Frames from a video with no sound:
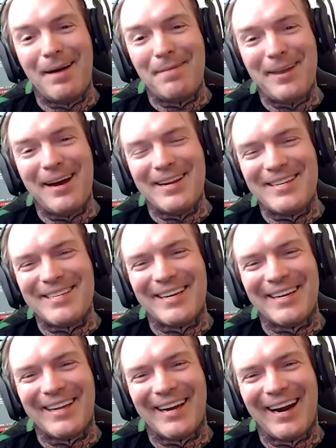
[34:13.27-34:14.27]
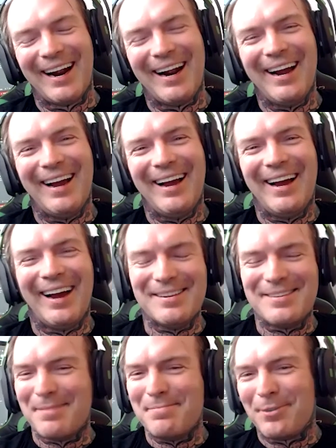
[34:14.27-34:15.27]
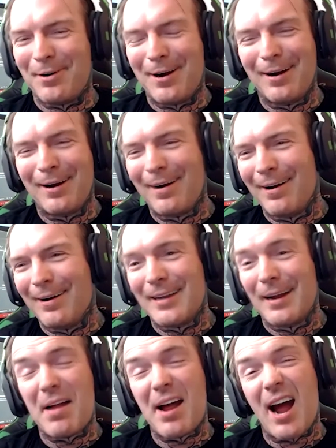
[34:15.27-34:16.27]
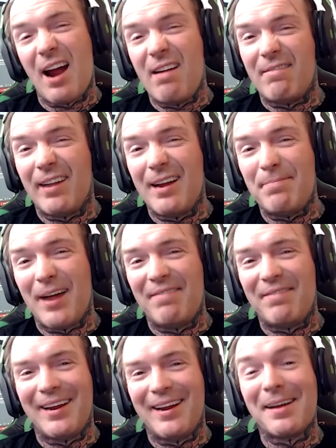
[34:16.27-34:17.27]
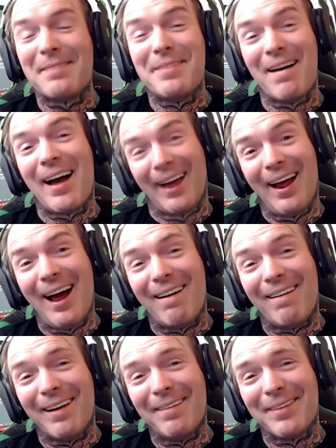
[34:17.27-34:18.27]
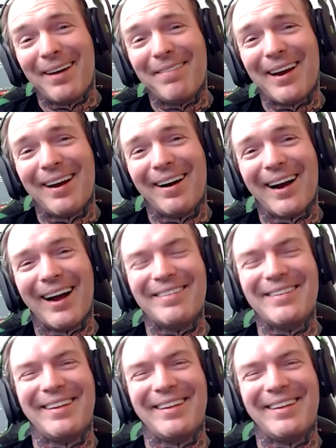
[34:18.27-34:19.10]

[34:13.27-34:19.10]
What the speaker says: I'm gonna sit there. And some drunk girl is like, are you really playing video games? I'm like, yeah, I'm really playing video games.